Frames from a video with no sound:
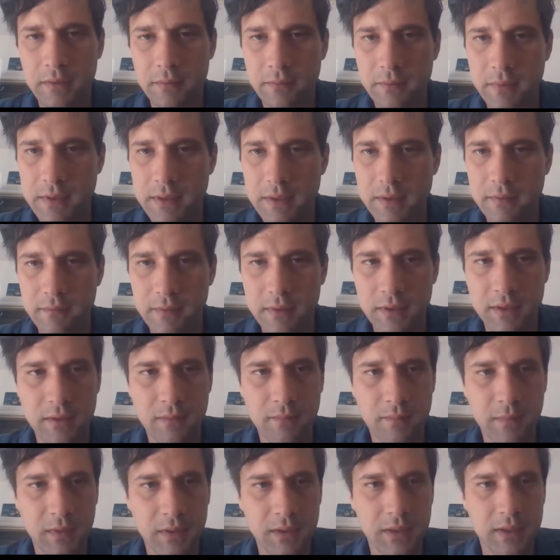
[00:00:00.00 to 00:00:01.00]
The rest of it
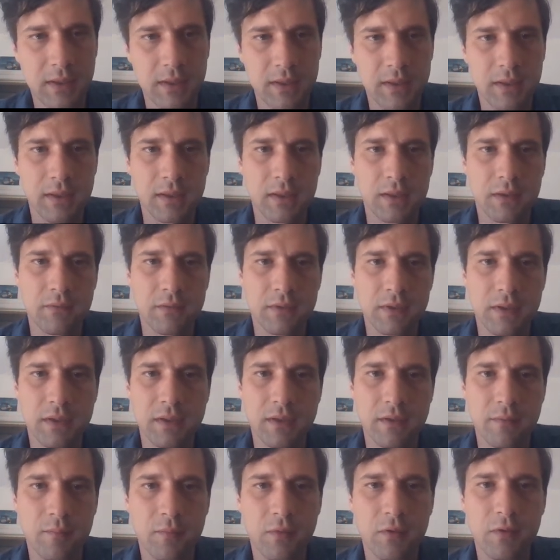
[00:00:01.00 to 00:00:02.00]
simply says that she was a
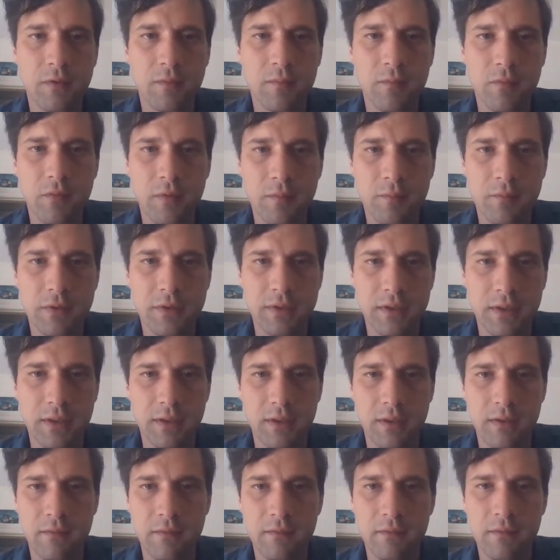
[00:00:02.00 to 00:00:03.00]
superb
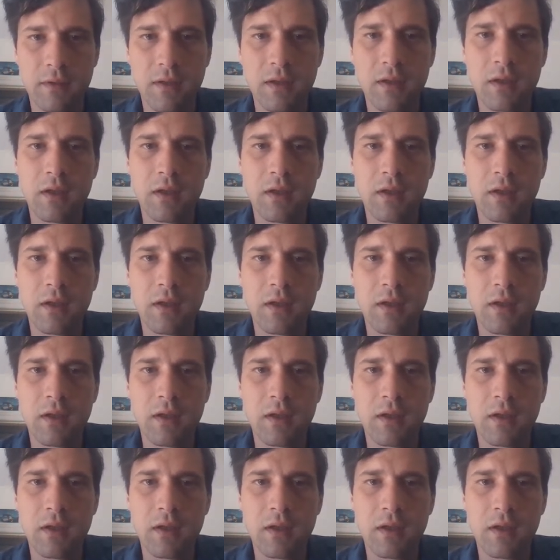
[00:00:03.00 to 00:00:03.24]
representative,